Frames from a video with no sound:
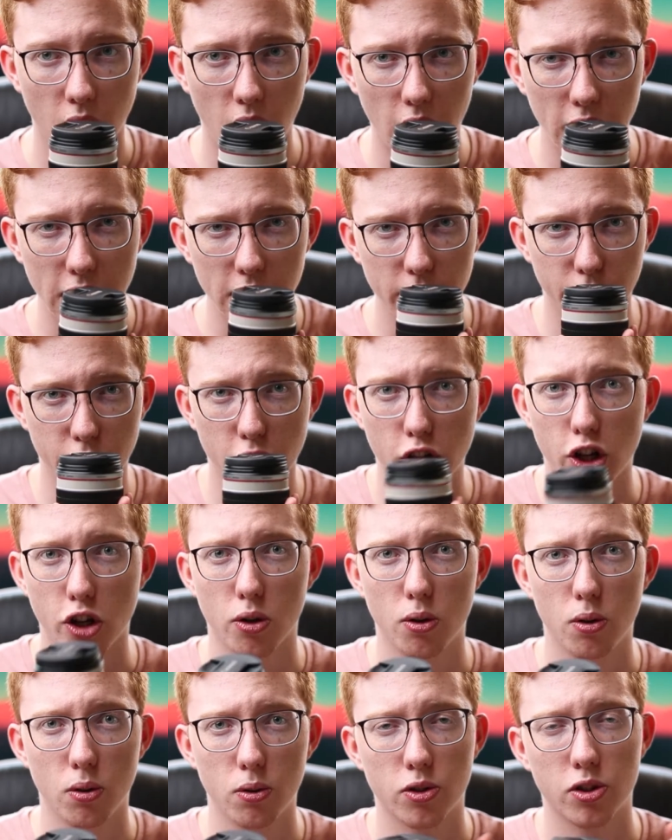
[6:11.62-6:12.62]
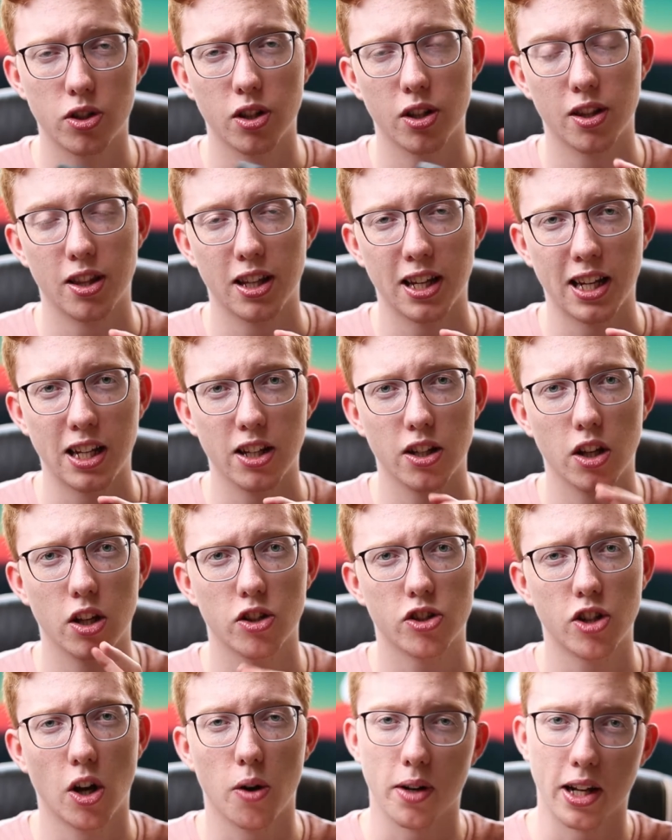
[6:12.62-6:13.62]
I've used the
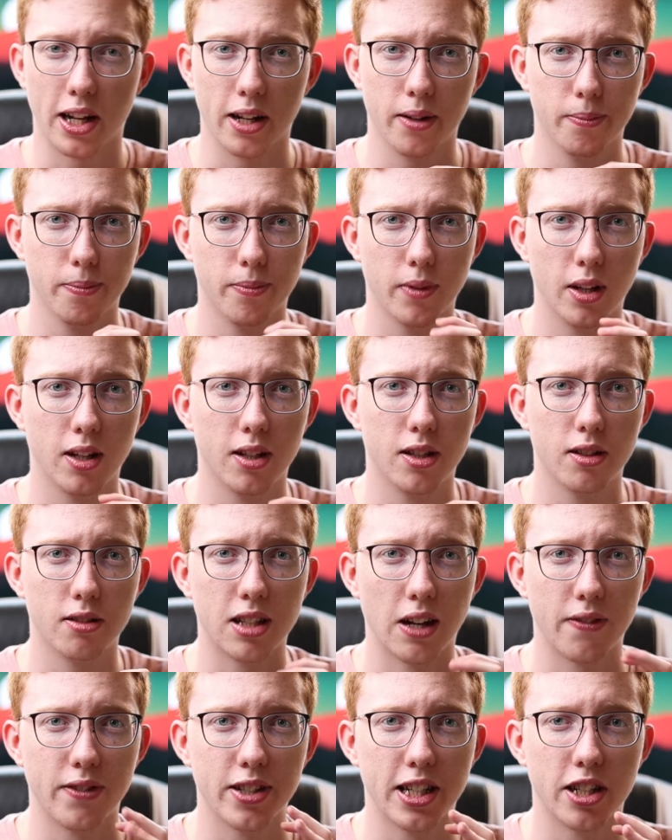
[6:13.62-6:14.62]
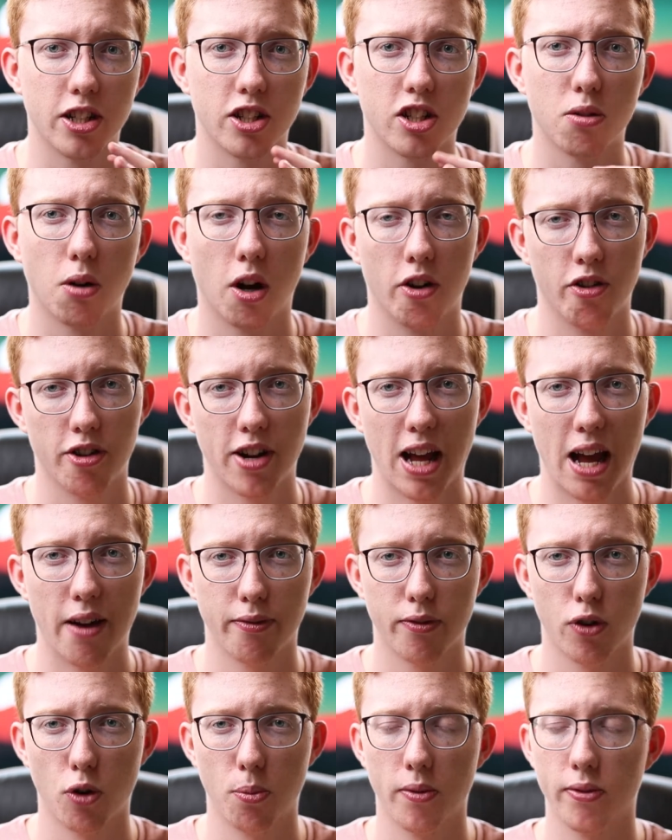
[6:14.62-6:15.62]
Sony 70-200
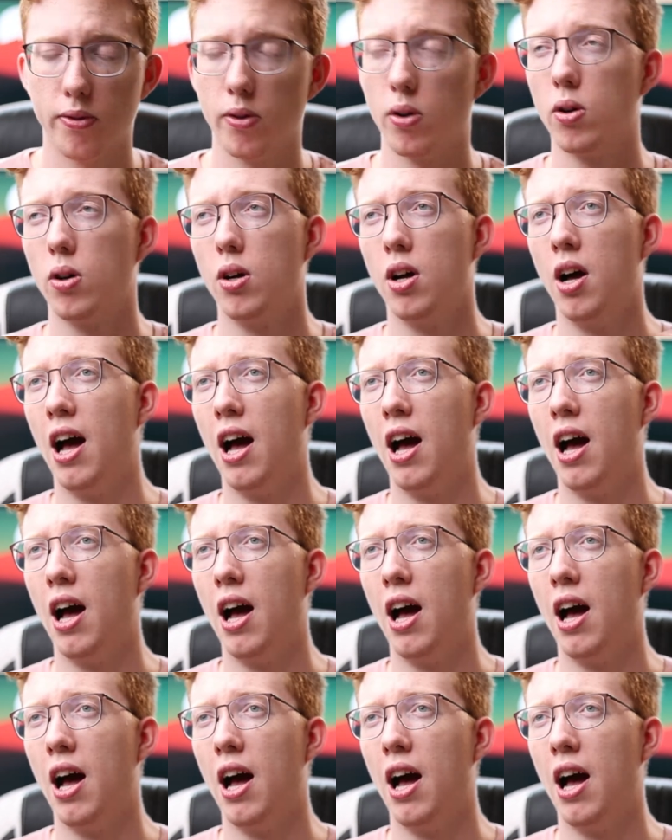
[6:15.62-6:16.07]
f4 before,